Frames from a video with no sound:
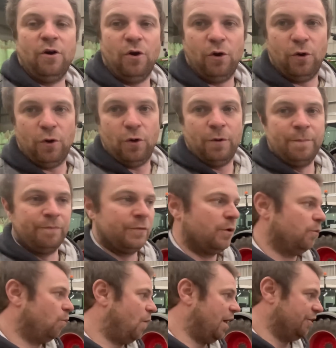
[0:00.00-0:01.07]
or
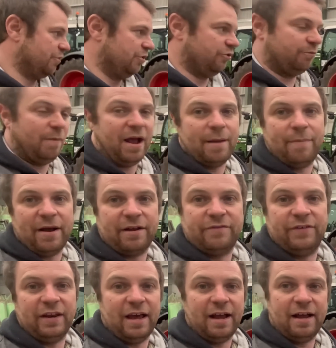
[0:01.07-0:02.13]
why don't you just buy a bag
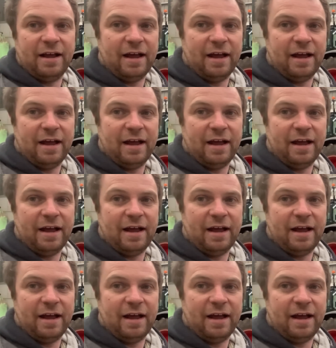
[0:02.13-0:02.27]
filler?